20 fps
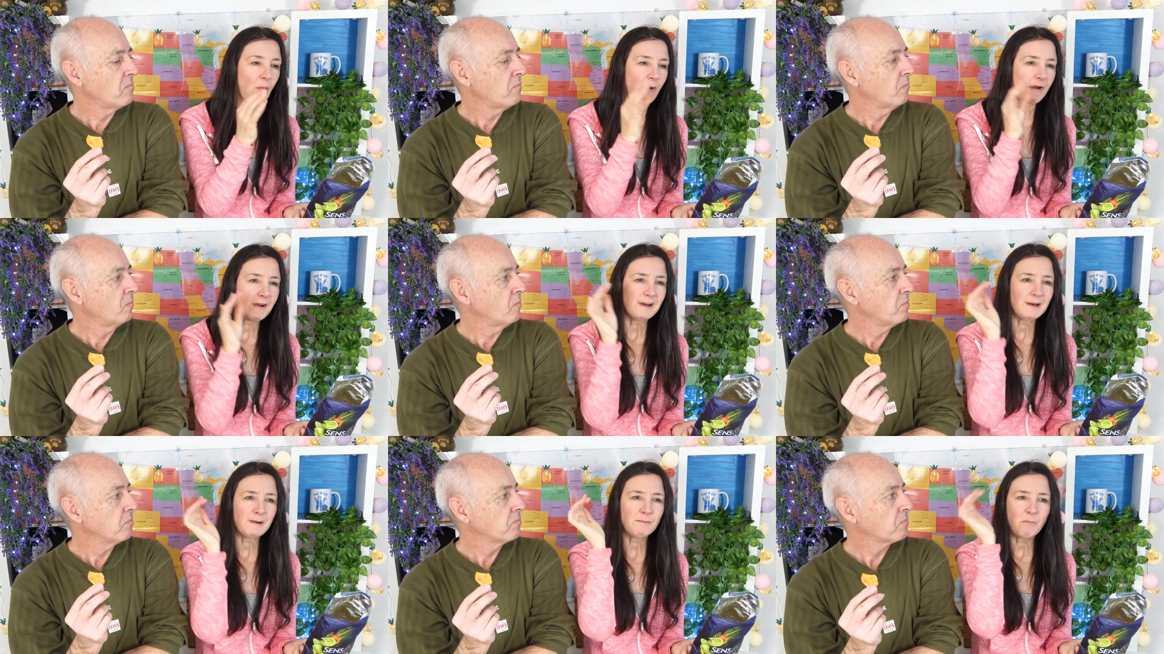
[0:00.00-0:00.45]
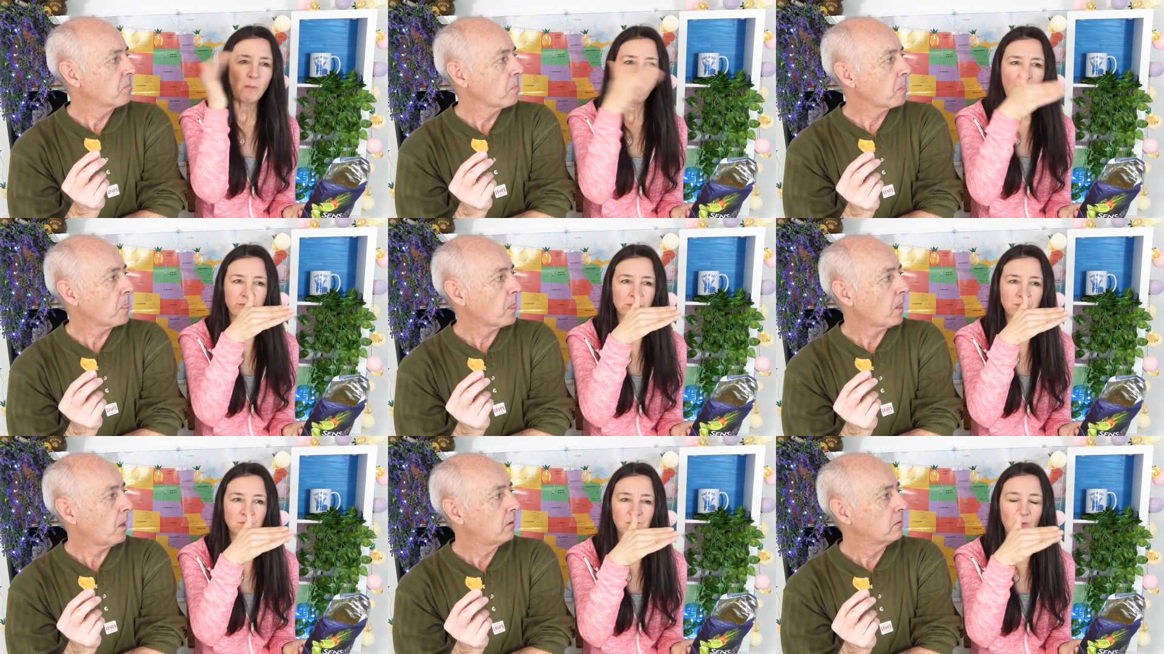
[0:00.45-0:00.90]
Speaker 1: -hmm. Um.
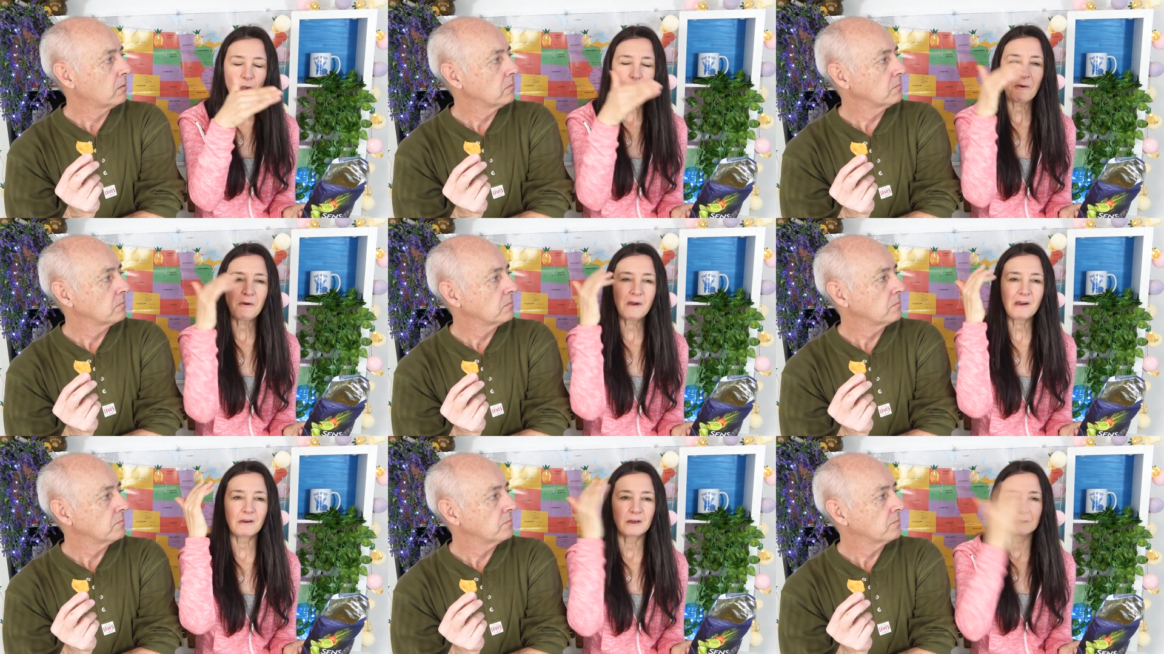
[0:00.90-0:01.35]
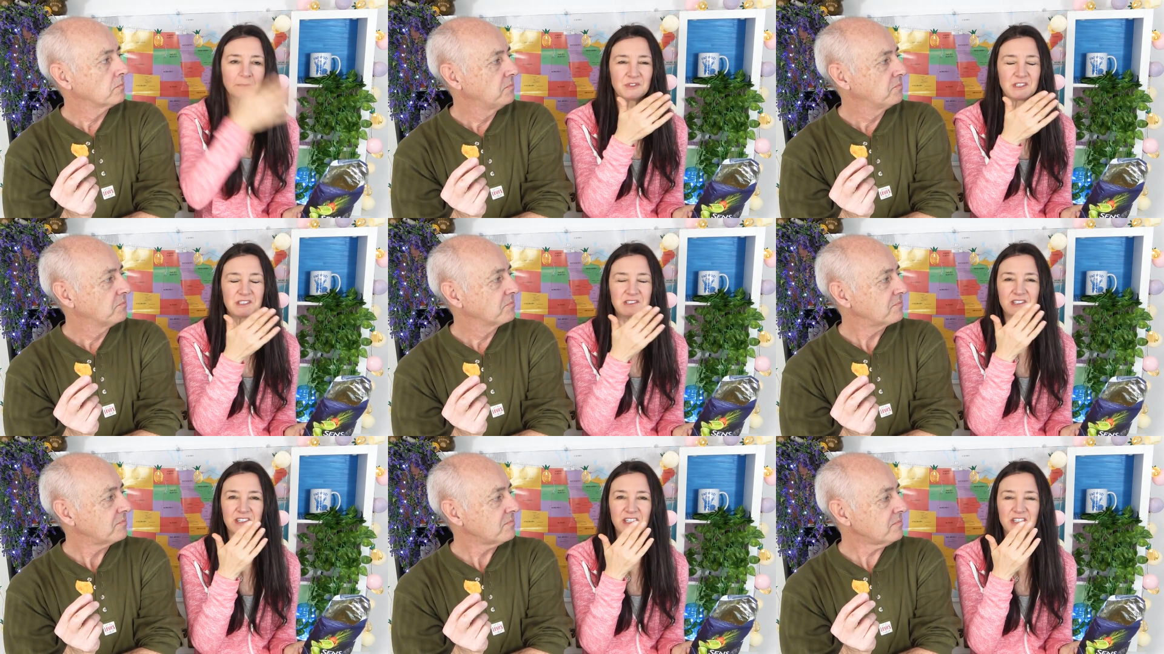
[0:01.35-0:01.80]
Oh,
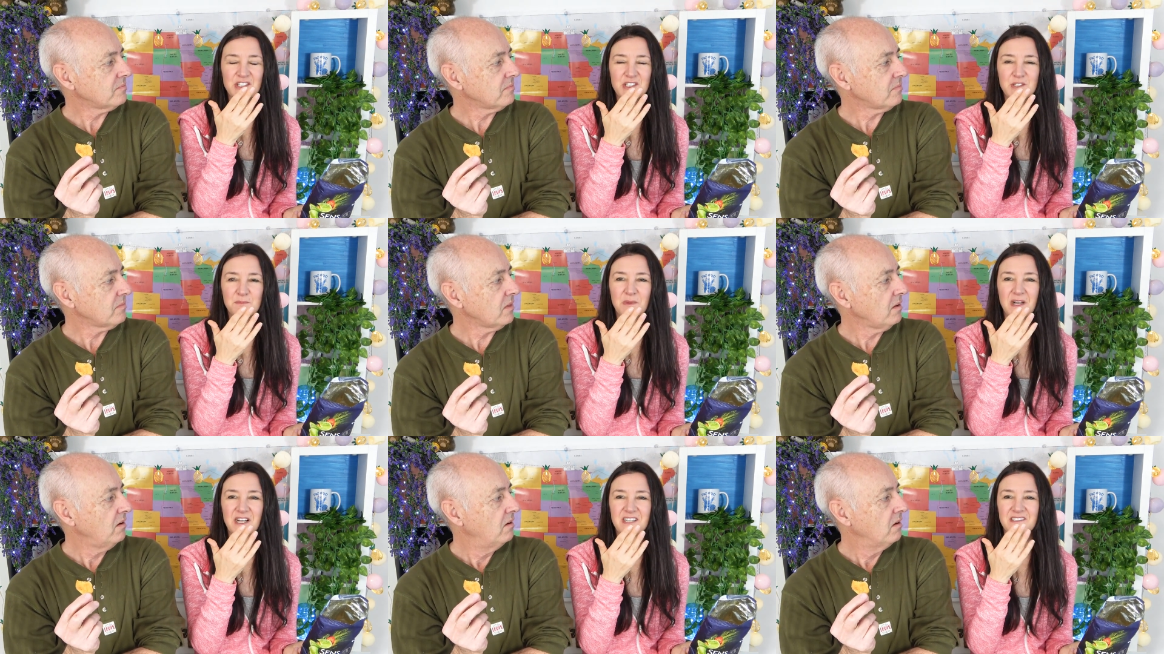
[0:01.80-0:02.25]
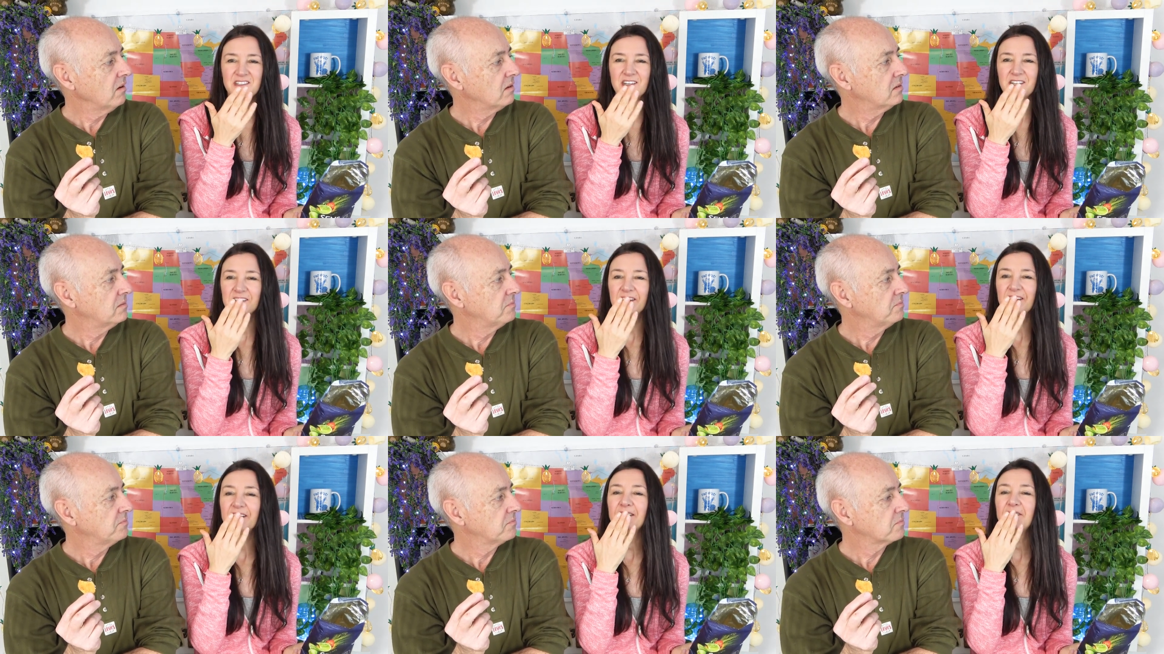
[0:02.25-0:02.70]
there's another spice and I
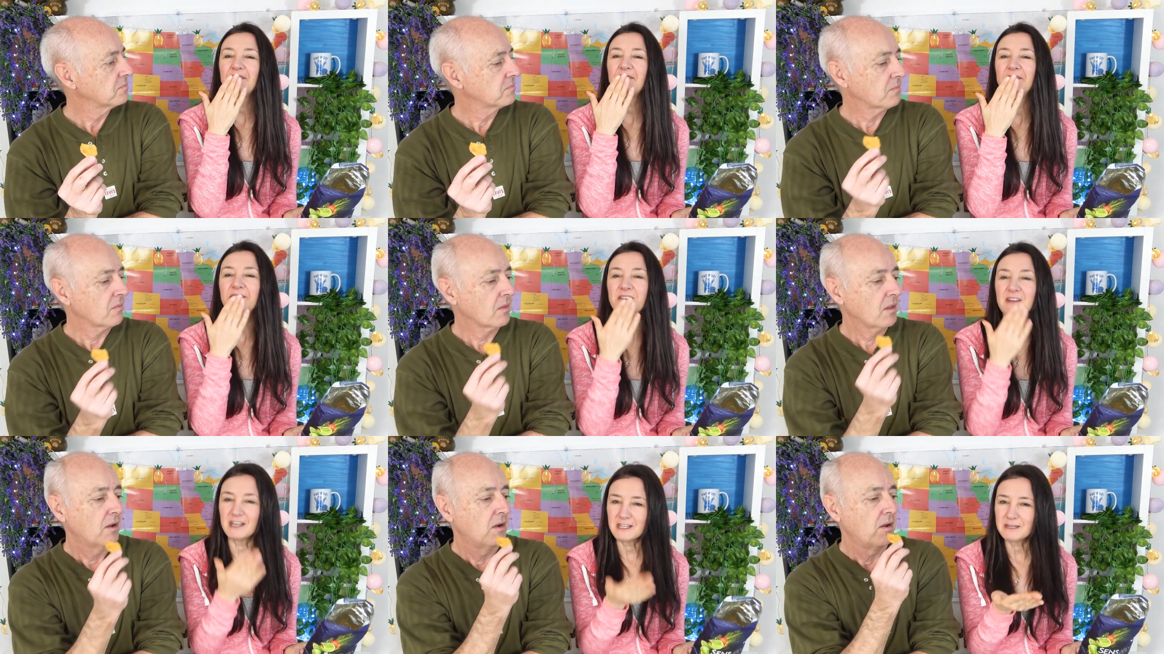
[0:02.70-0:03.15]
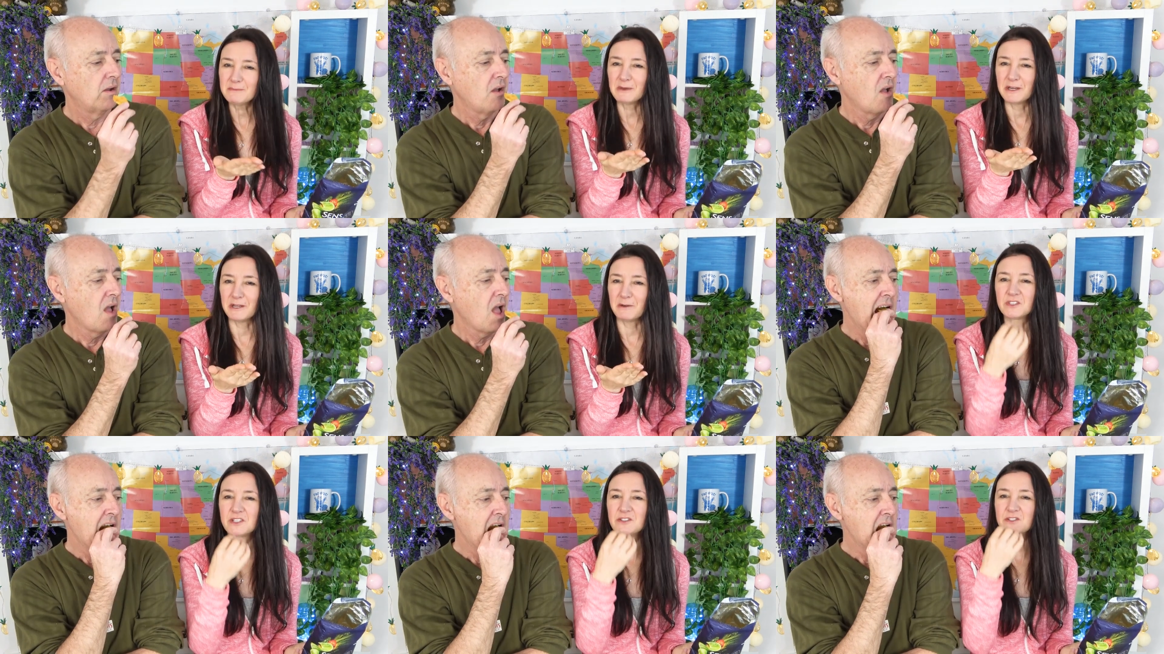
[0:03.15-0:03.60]
can't name
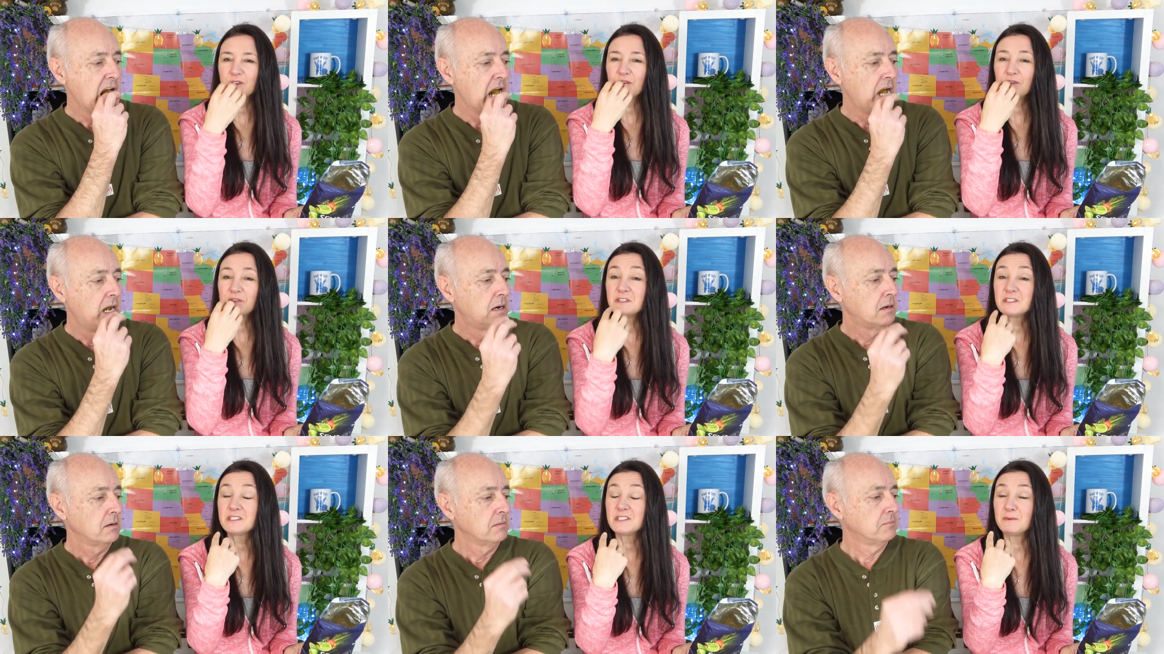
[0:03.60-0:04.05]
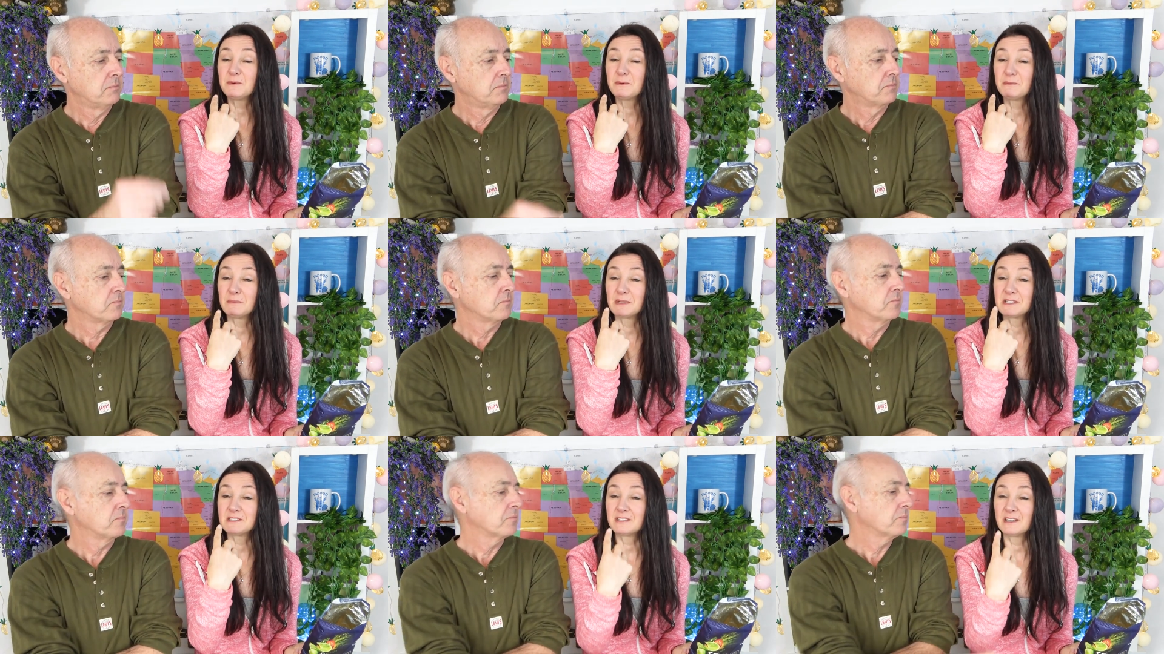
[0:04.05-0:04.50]
it. It's on the tip of
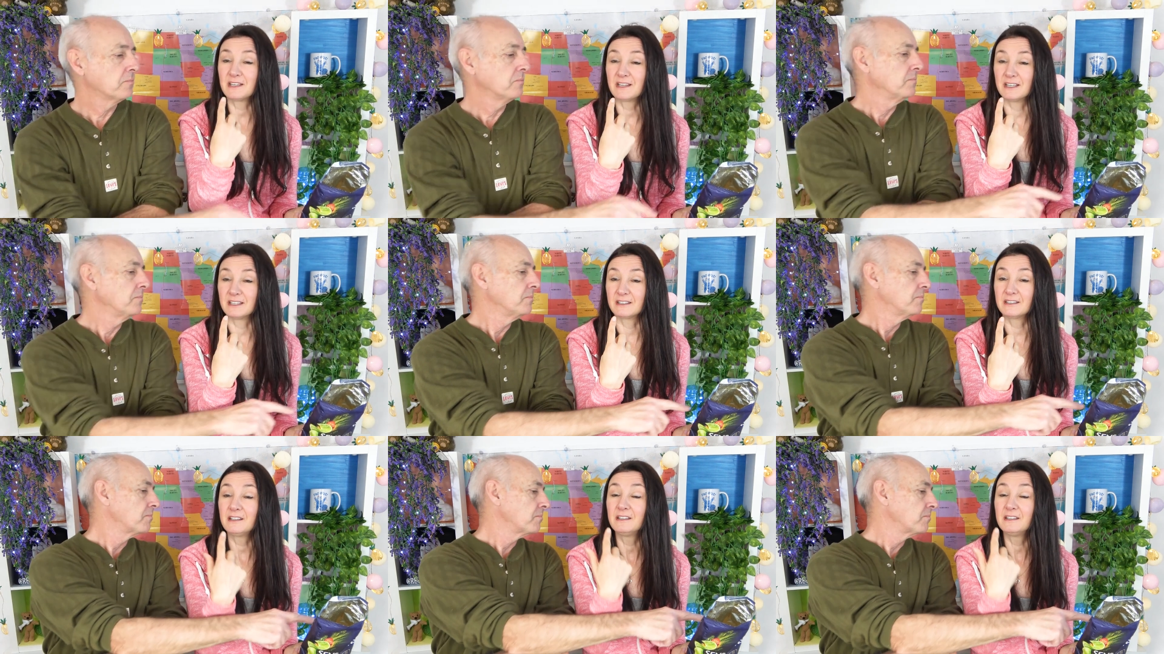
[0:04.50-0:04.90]
my tongue,